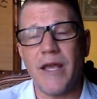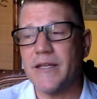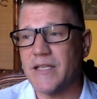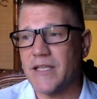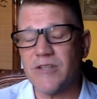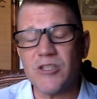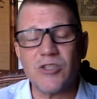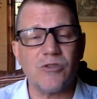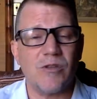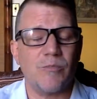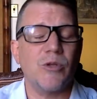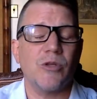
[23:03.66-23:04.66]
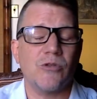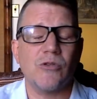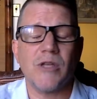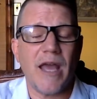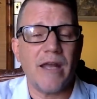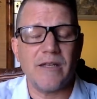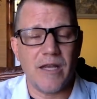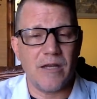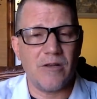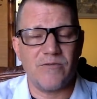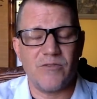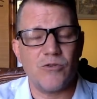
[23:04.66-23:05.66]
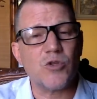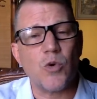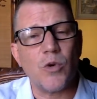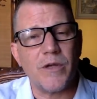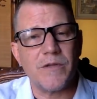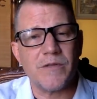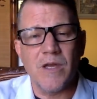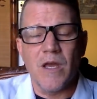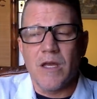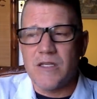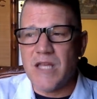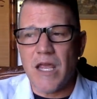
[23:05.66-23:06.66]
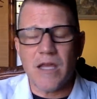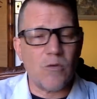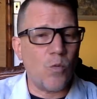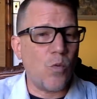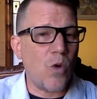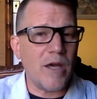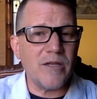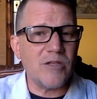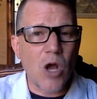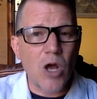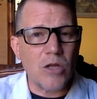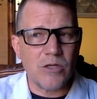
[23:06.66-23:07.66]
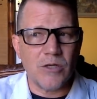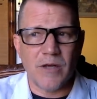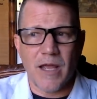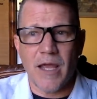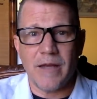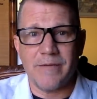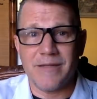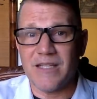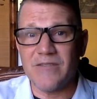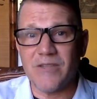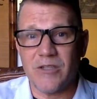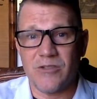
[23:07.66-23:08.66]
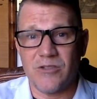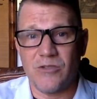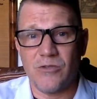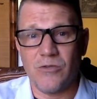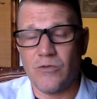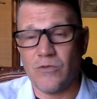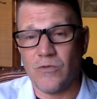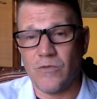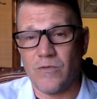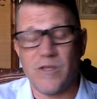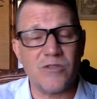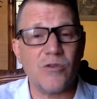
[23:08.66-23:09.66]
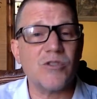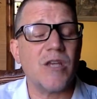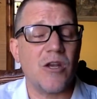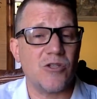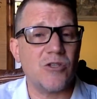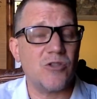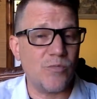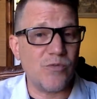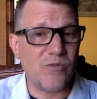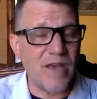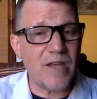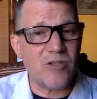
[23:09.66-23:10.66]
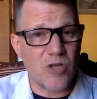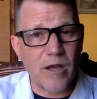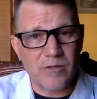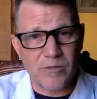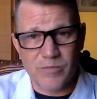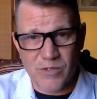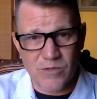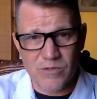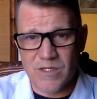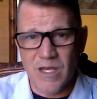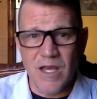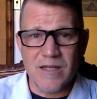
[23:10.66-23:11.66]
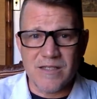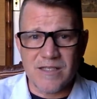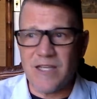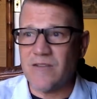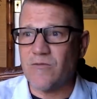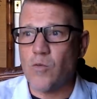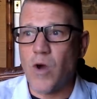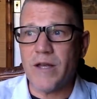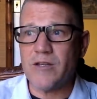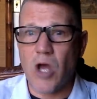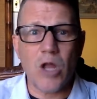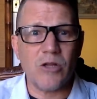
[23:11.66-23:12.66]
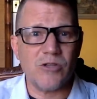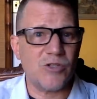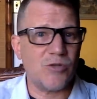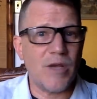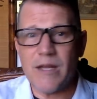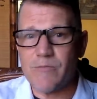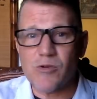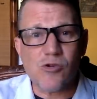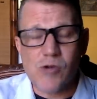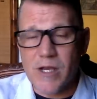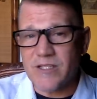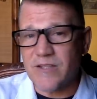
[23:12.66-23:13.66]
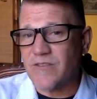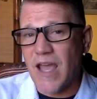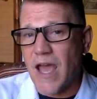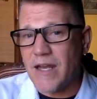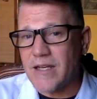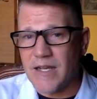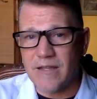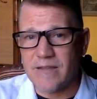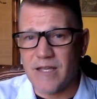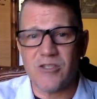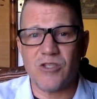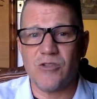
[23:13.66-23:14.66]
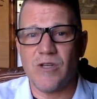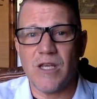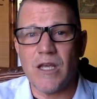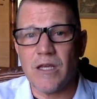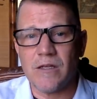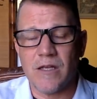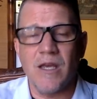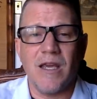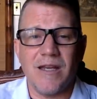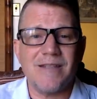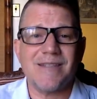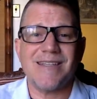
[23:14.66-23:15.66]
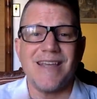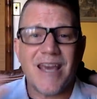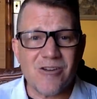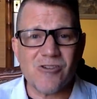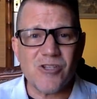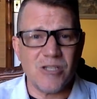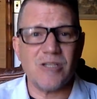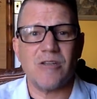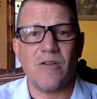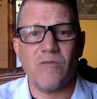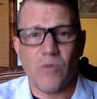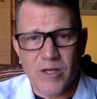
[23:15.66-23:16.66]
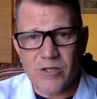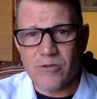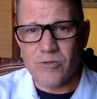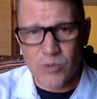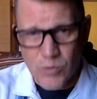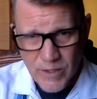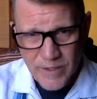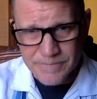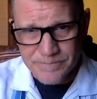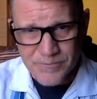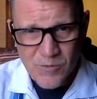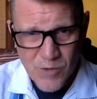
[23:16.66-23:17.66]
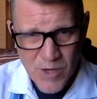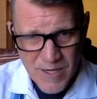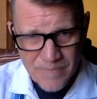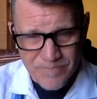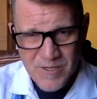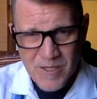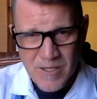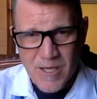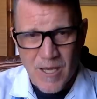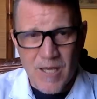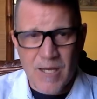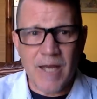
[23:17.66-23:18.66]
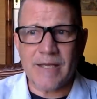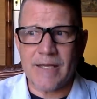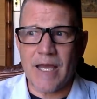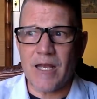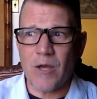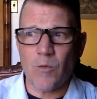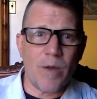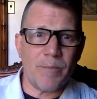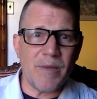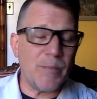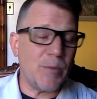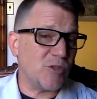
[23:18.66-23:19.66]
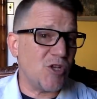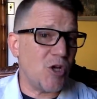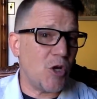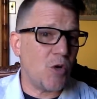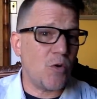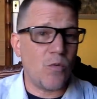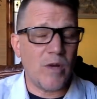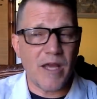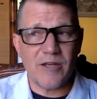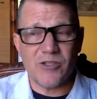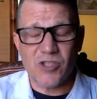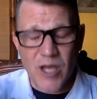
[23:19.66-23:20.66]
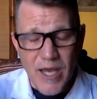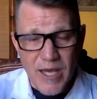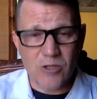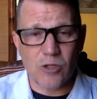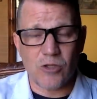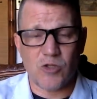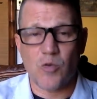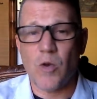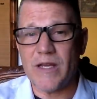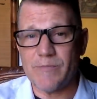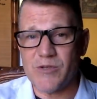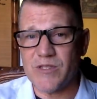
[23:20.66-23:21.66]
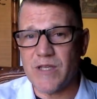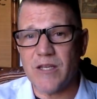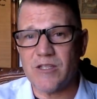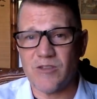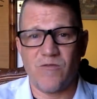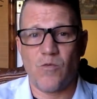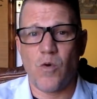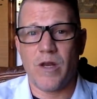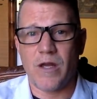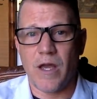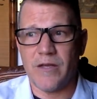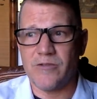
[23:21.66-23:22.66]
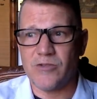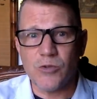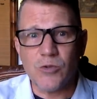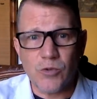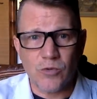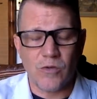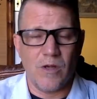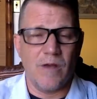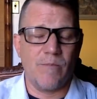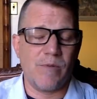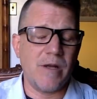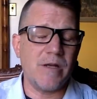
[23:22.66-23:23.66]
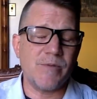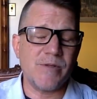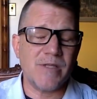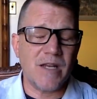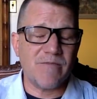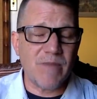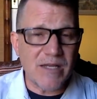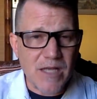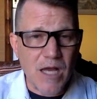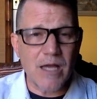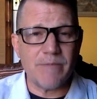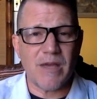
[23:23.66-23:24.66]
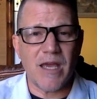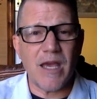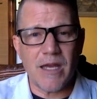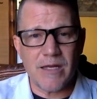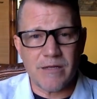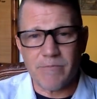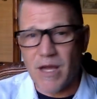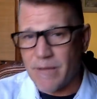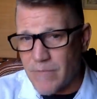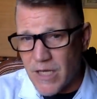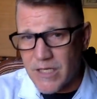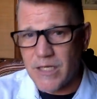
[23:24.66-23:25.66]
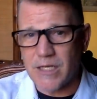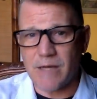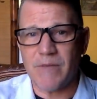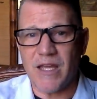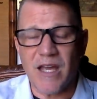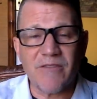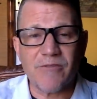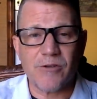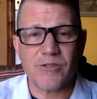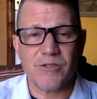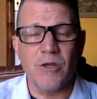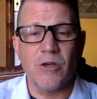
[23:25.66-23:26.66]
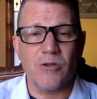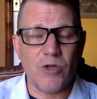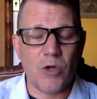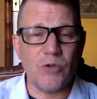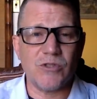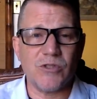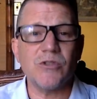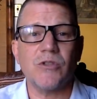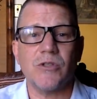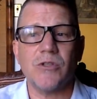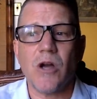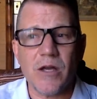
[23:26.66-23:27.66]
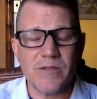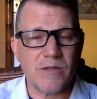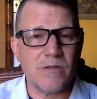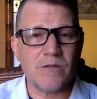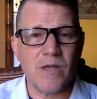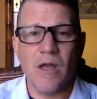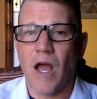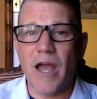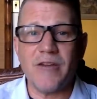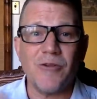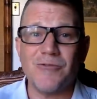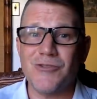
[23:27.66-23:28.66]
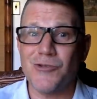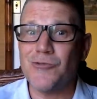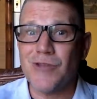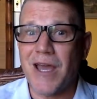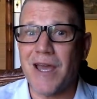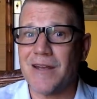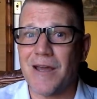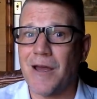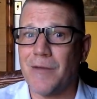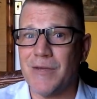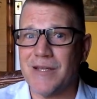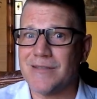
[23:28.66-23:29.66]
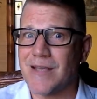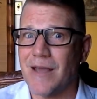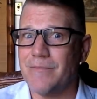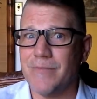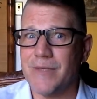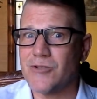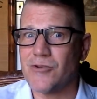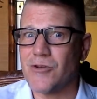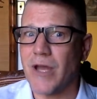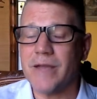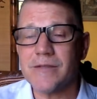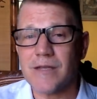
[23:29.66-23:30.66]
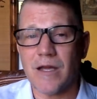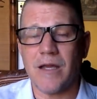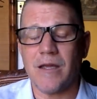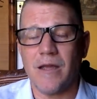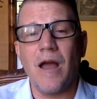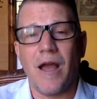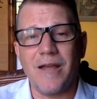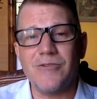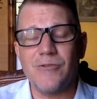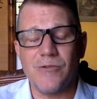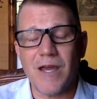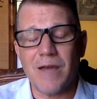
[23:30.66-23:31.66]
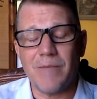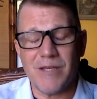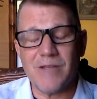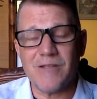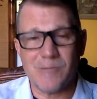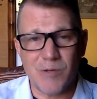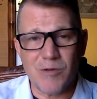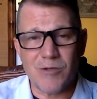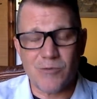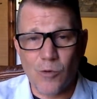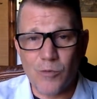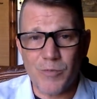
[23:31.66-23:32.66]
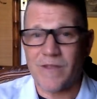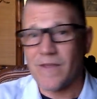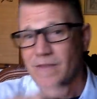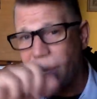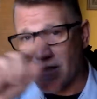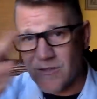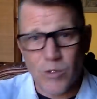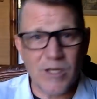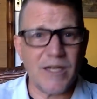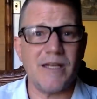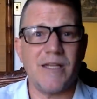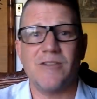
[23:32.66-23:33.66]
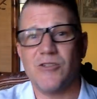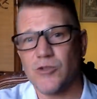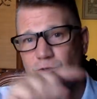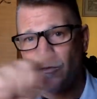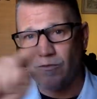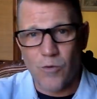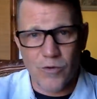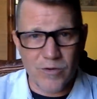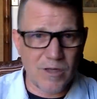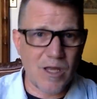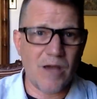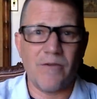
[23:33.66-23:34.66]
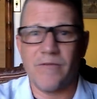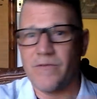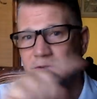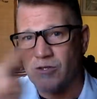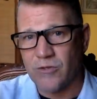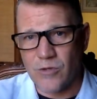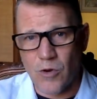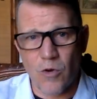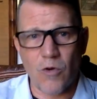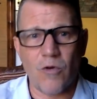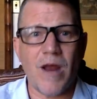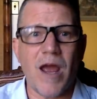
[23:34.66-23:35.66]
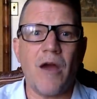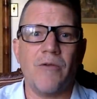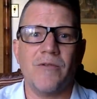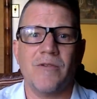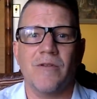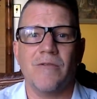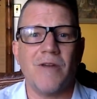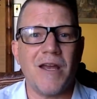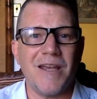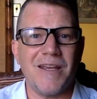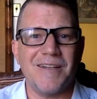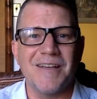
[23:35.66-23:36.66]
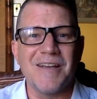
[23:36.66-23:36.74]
and give it to the political candidate of your choice. Take $1 and give it to the Association to Prevent Child Abuse. Give $1 to any progressive candidate that you need. It is the energy of what you're doing, right? And again, I want people to know when I channel 20% of what I do, 20% of my time and my money and my efforts goes to good causes. I don't do that because I'm Mr. Nice Guy. I do that because Spirit told me that that's what I need to do for the love to go around, right?